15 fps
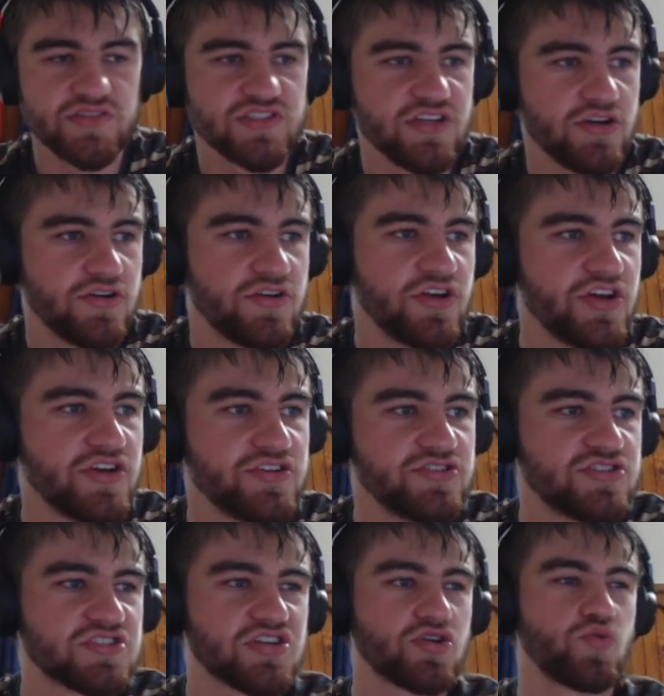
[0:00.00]
So you
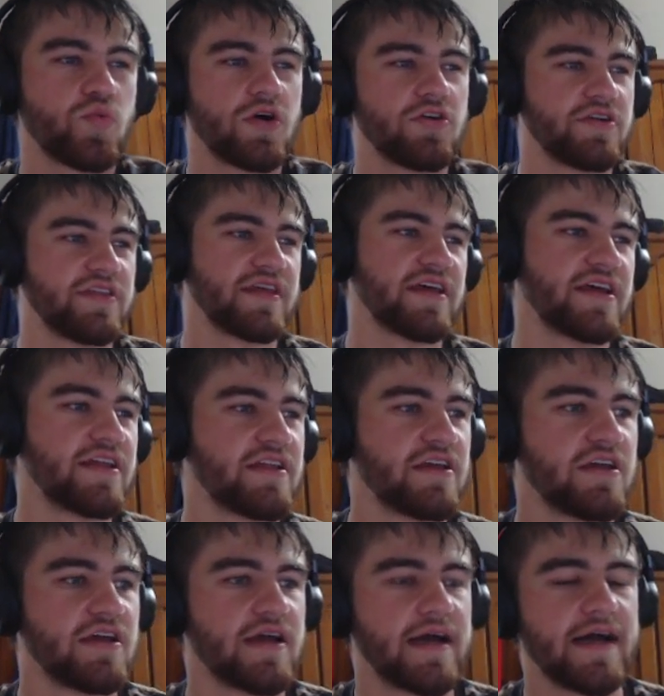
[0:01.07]
just got to worry that
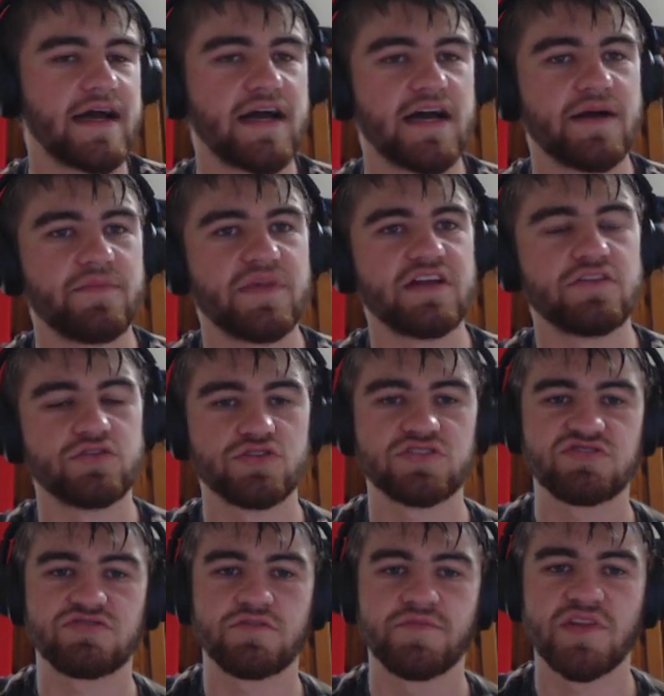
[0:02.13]
it
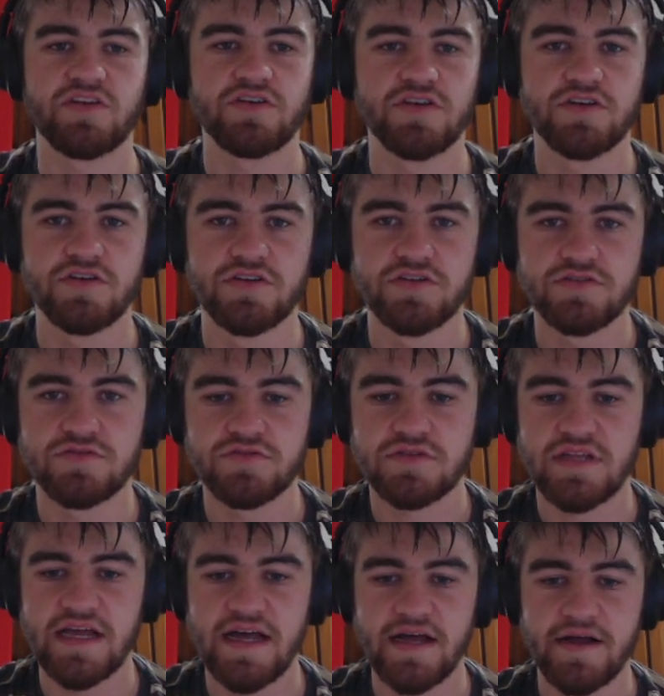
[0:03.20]
looks from the
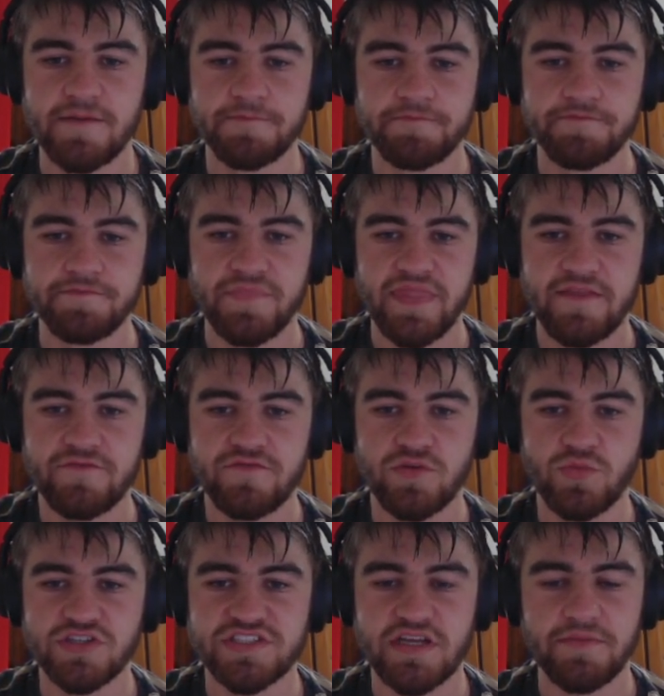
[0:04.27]
from
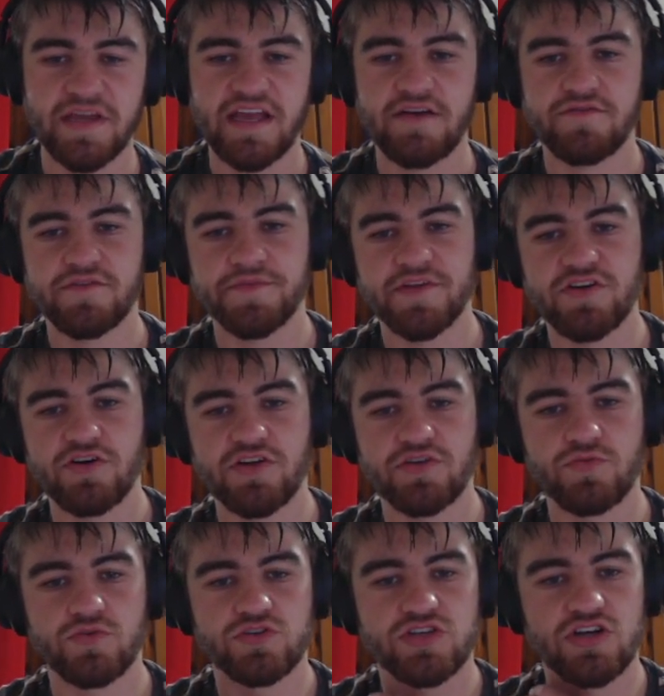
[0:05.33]
what's coming out from the
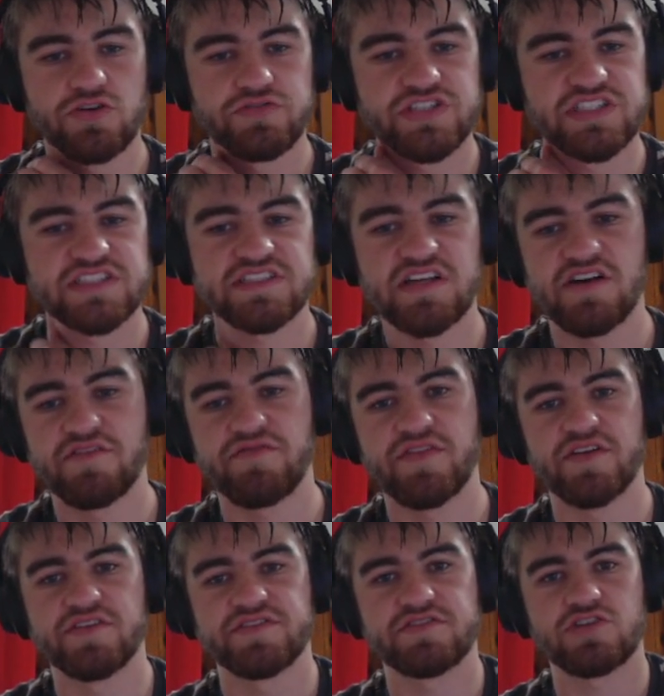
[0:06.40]
Collingwood coaching staff
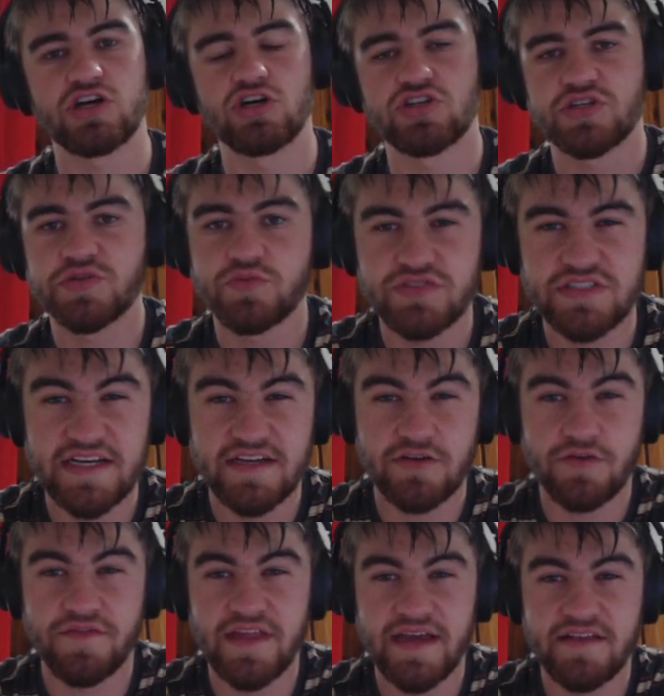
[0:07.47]
that Cox will take
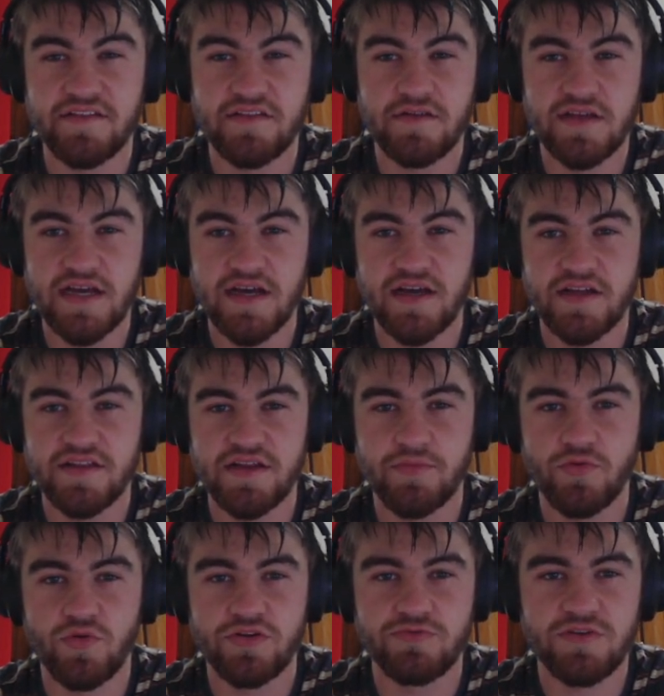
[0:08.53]
over that
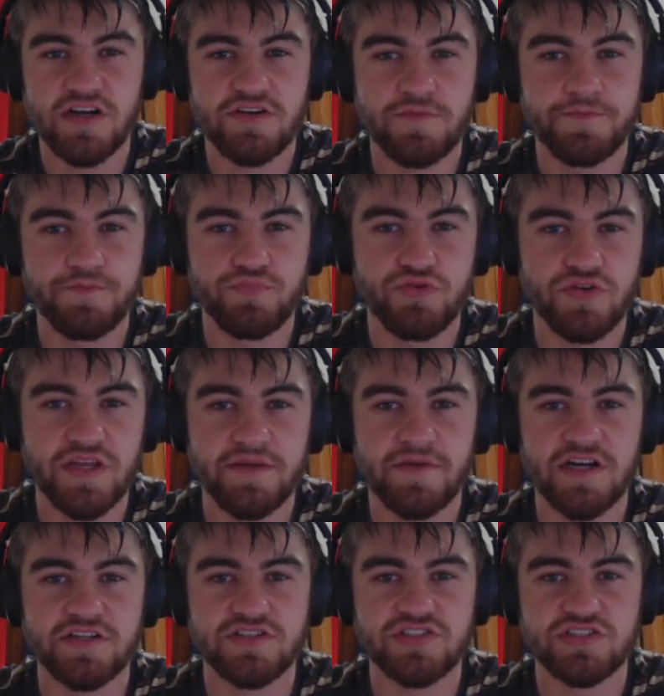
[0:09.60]
number one ruck, pretty
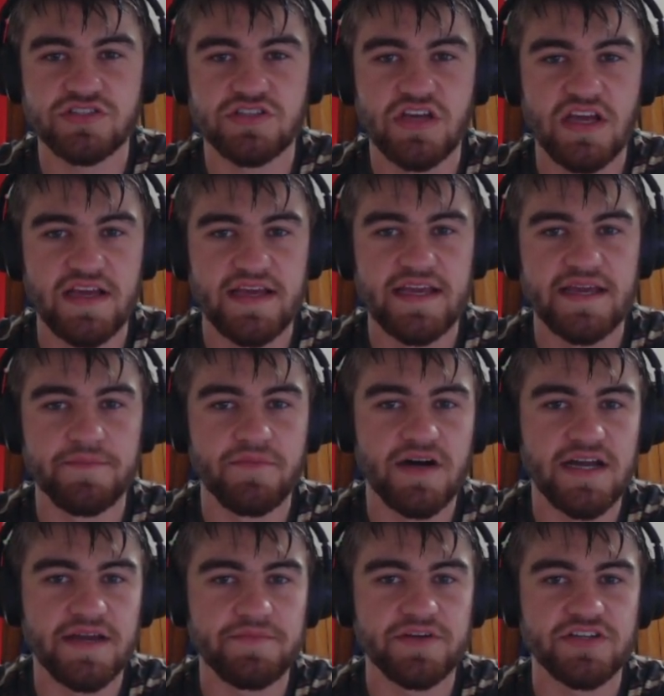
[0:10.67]
much, in
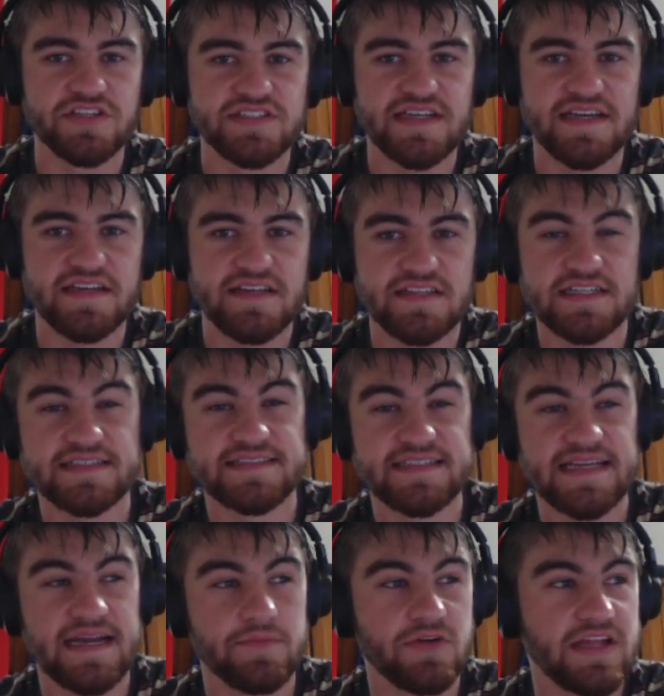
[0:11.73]
my opinion, taking Darcy
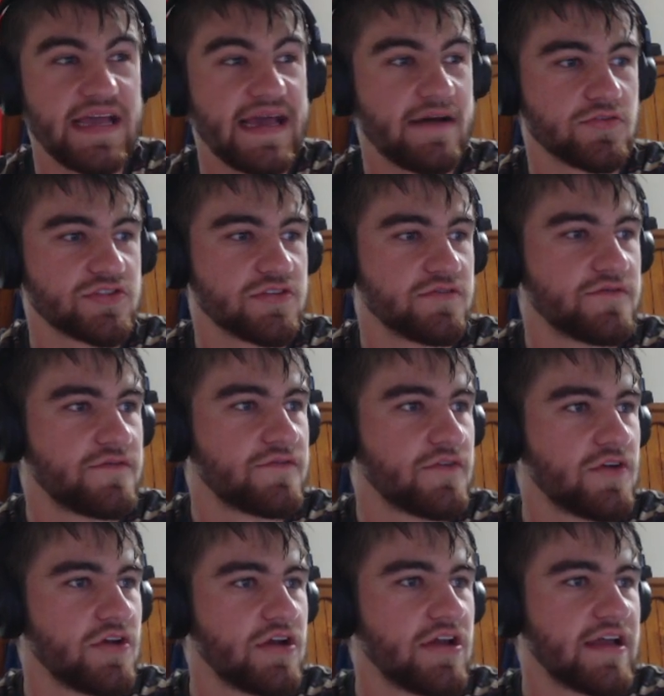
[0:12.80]
Cameron out of
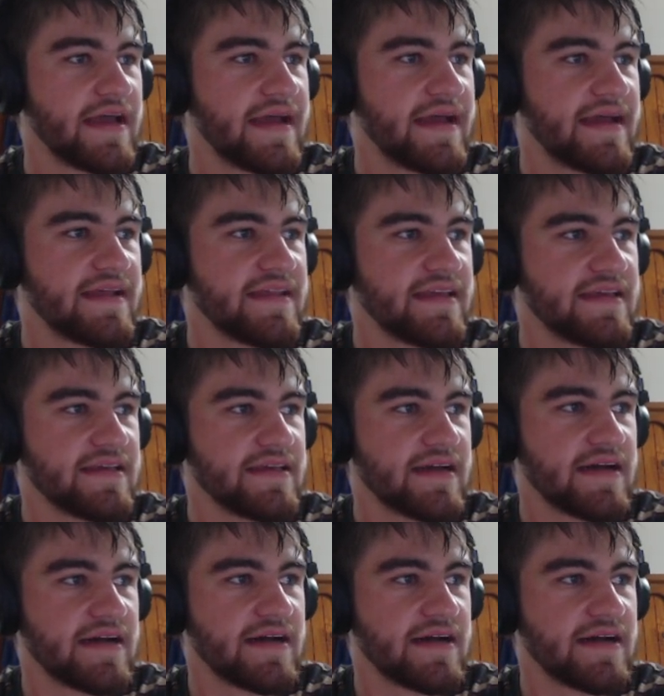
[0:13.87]
any